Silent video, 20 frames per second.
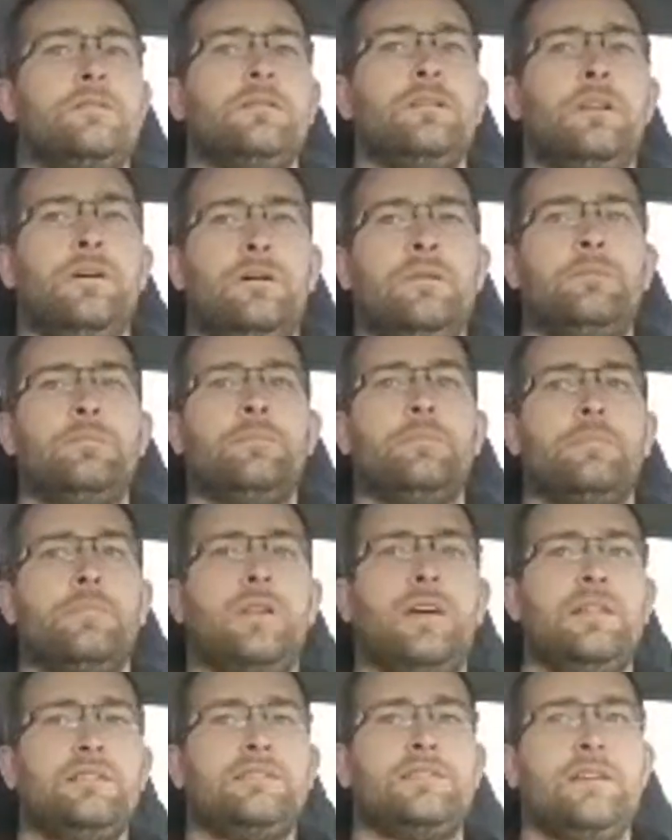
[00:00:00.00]
Nope,
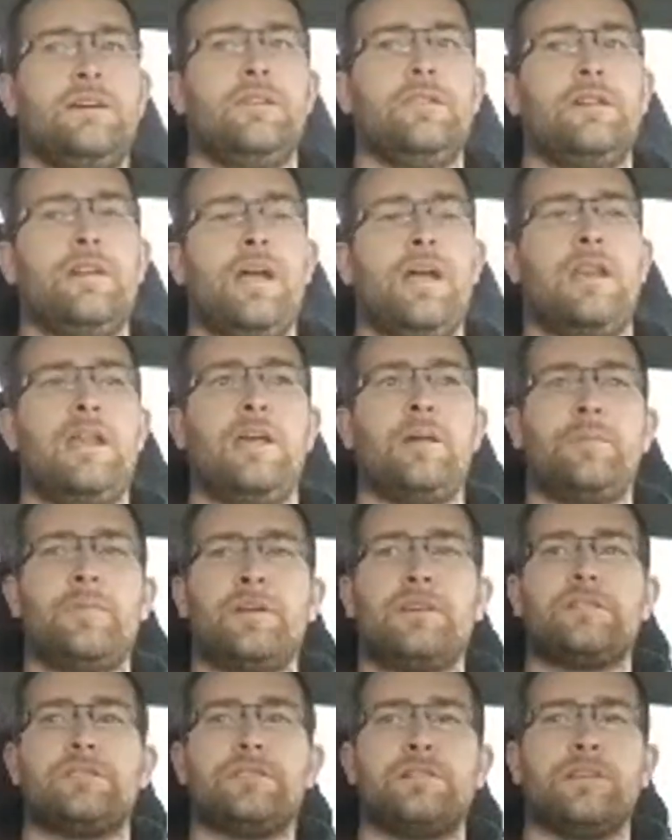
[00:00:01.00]
not
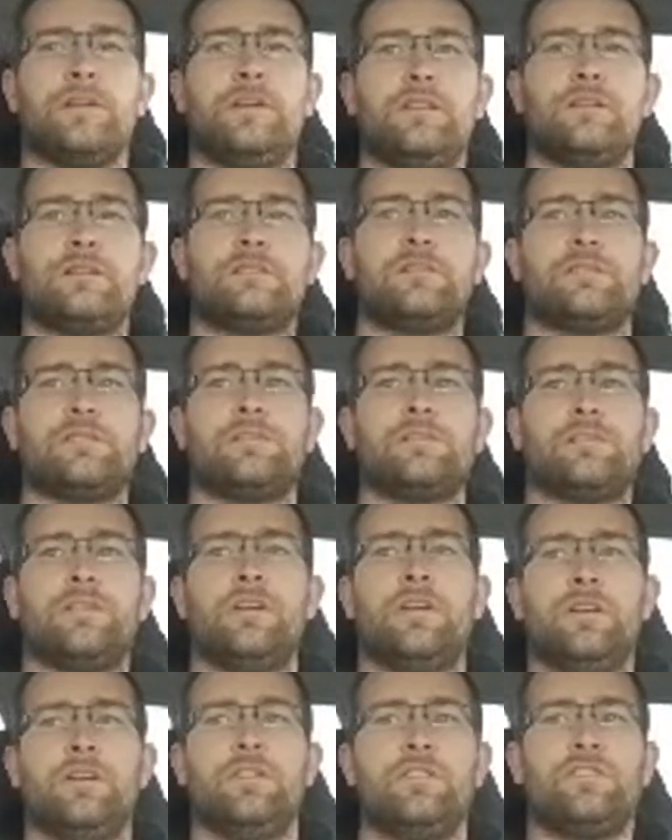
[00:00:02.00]
Aerodynamics.
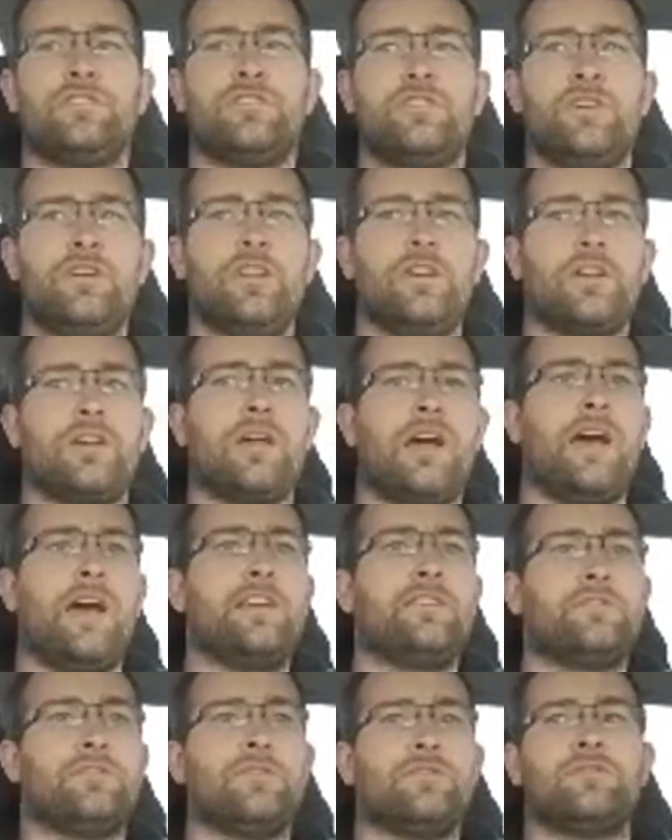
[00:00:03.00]
It's Chinook
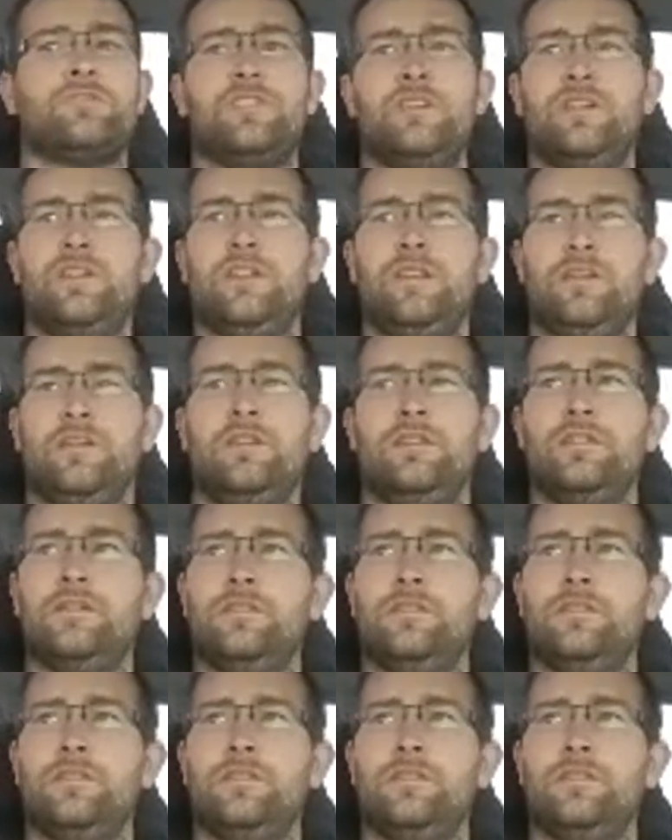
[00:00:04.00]
hydro seeding.